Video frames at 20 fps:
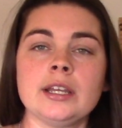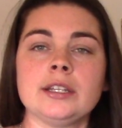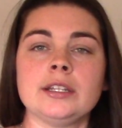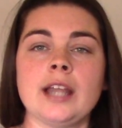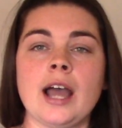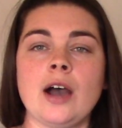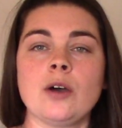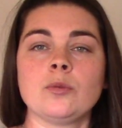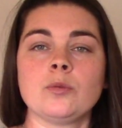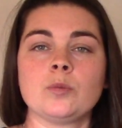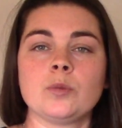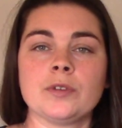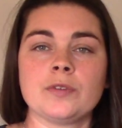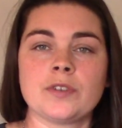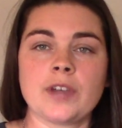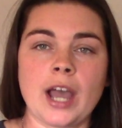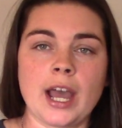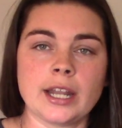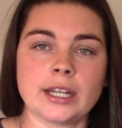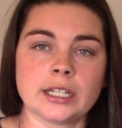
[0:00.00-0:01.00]
Now
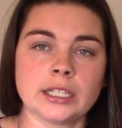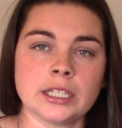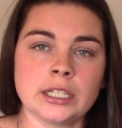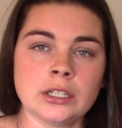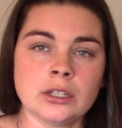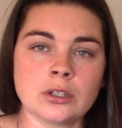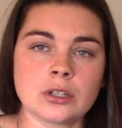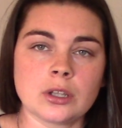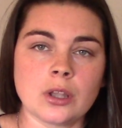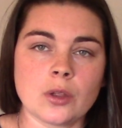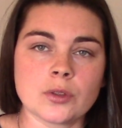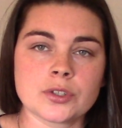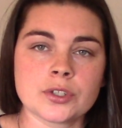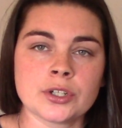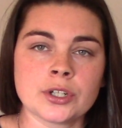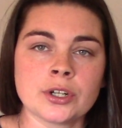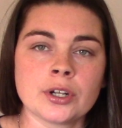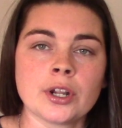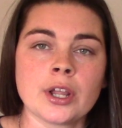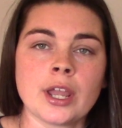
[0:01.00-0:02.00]
we've gotten a little
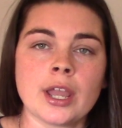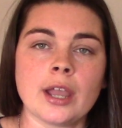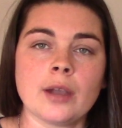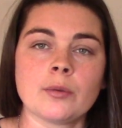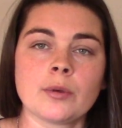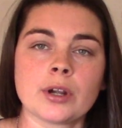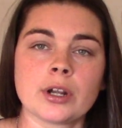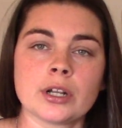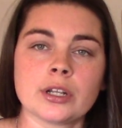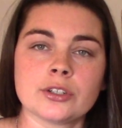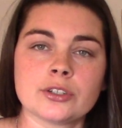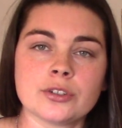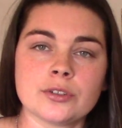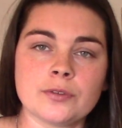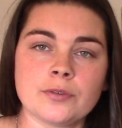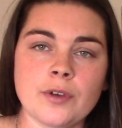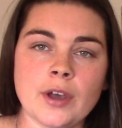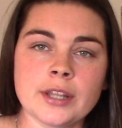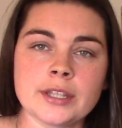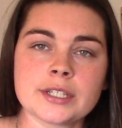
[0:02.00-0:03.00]
closer and we're going to
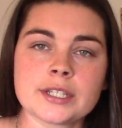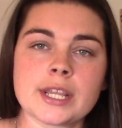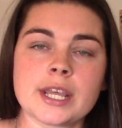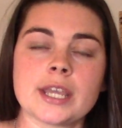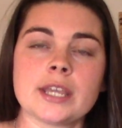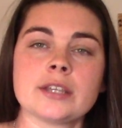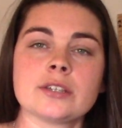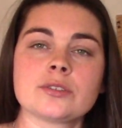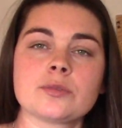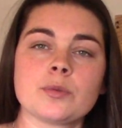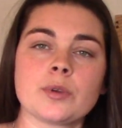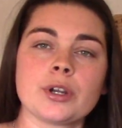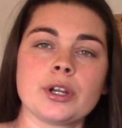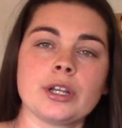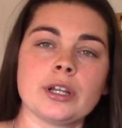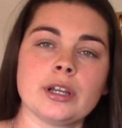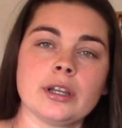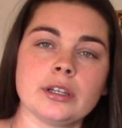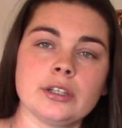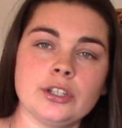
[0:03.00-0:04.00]
do fun things. We're
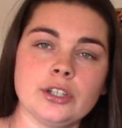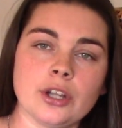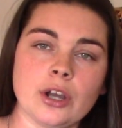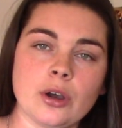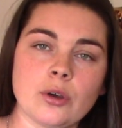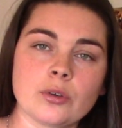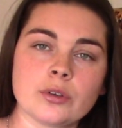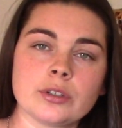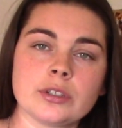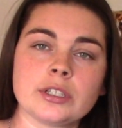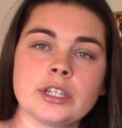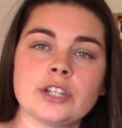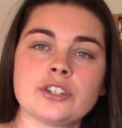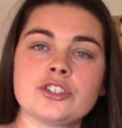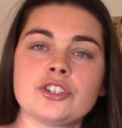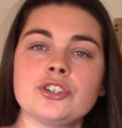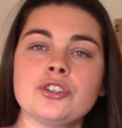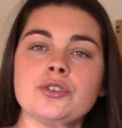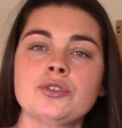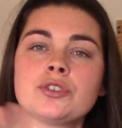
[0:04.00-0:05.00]
going to,
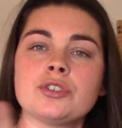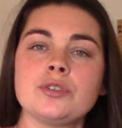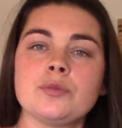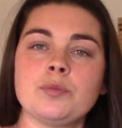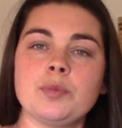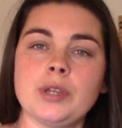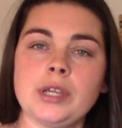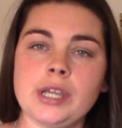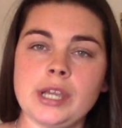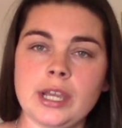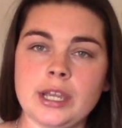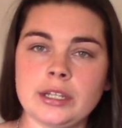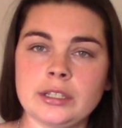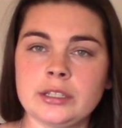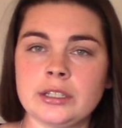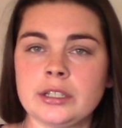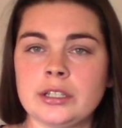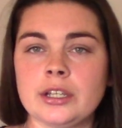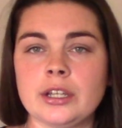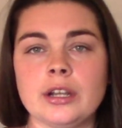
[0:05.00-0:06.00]
get you used to
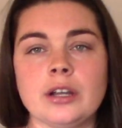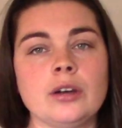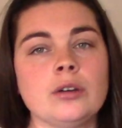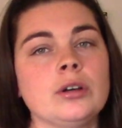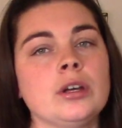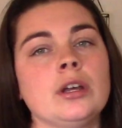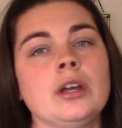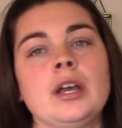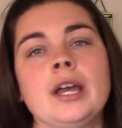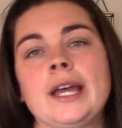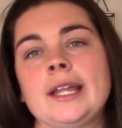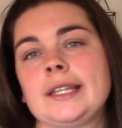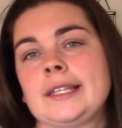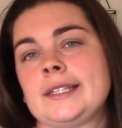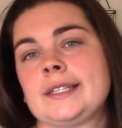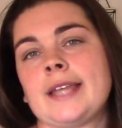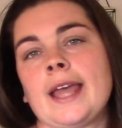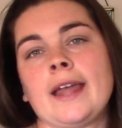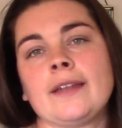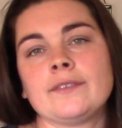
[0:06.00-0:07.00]
being,
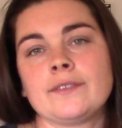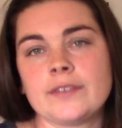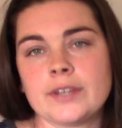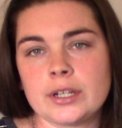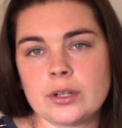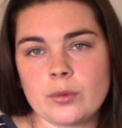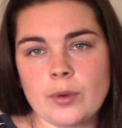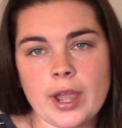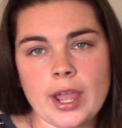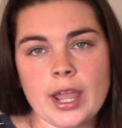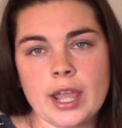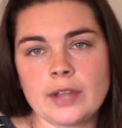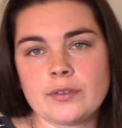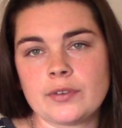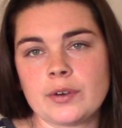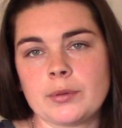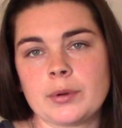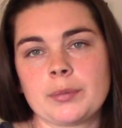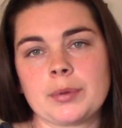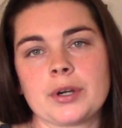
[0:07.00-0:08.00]
10 feet away
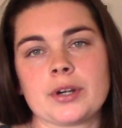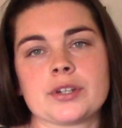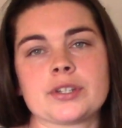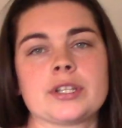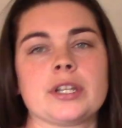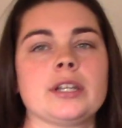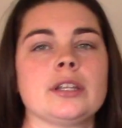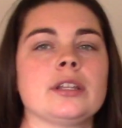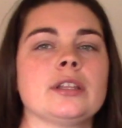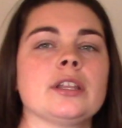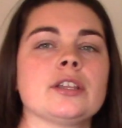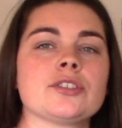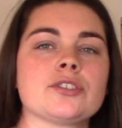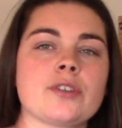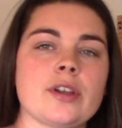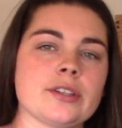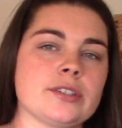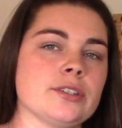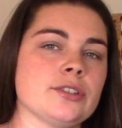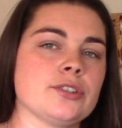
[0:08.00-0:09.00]
from a person that
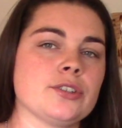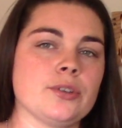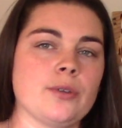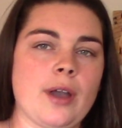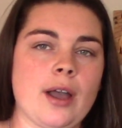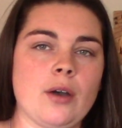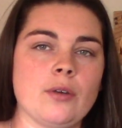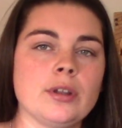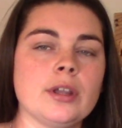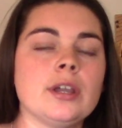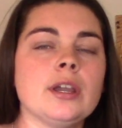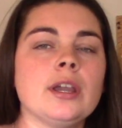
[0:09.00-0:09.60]
stresses you out.